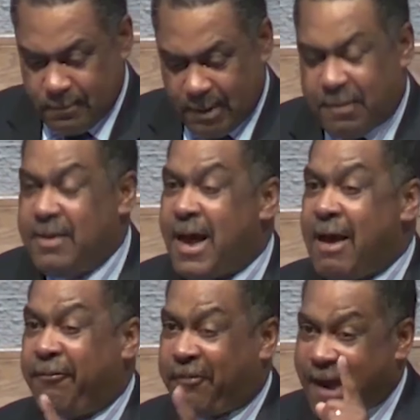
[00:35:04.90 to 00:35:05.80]
Be thou
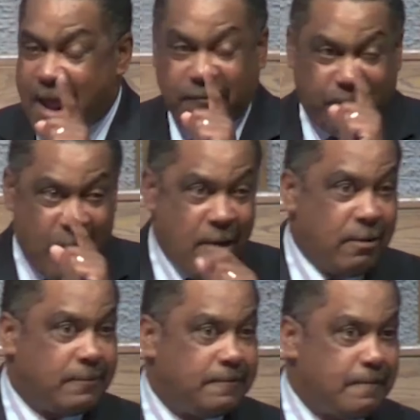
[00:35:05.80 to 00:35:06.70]
faithful
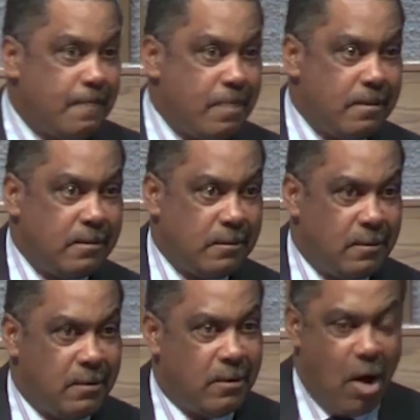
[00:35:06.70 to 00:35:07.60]

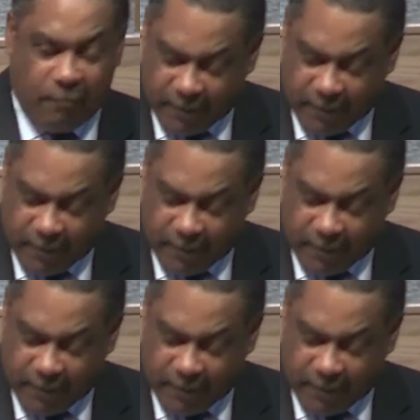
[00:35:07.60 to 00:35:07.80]
over a